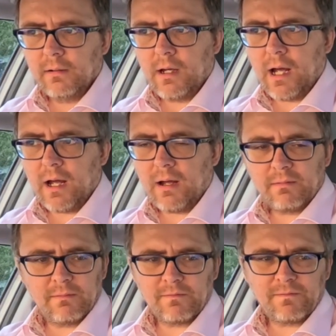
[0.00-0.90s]

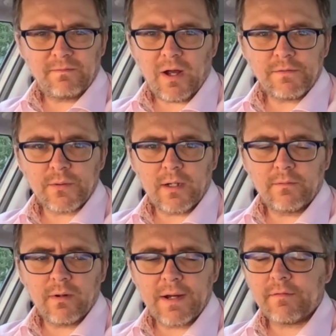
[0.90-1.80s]
512,
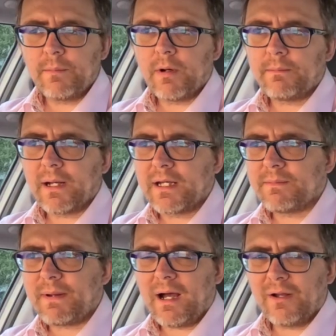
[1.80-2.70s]
whatever it might be, and it's
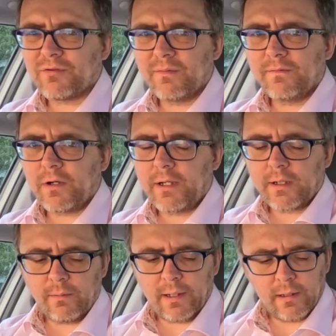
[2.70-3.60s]
about 130
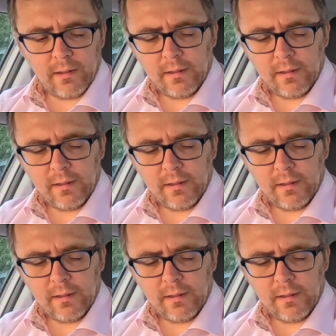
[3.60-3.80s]
quid.